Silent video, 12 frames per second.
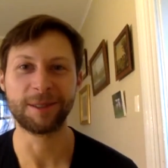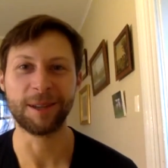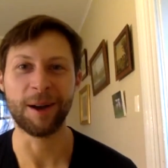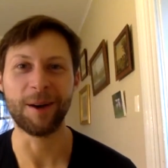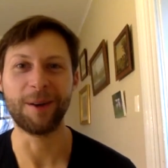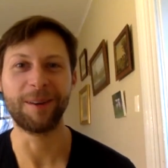
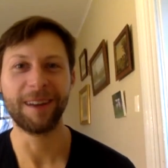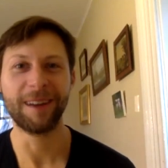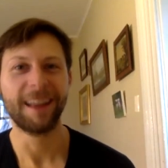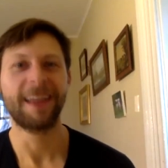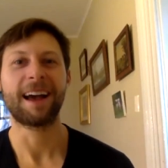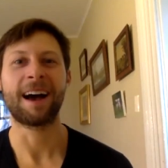So,
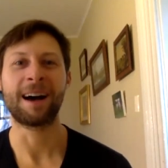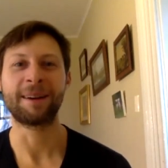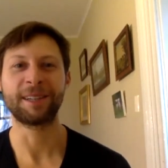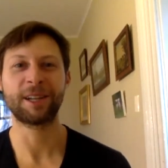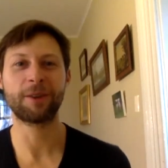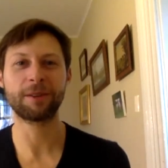uh,
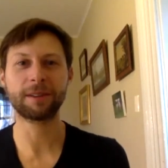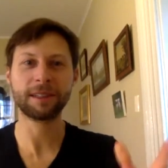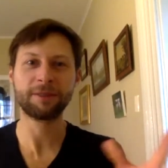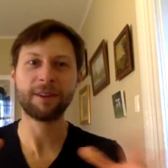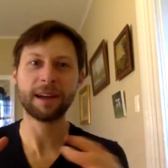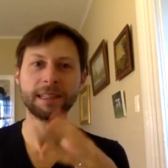you know,
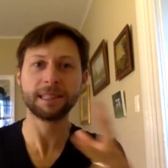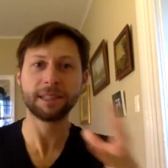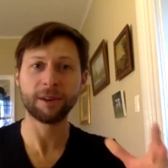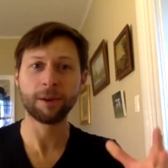finding different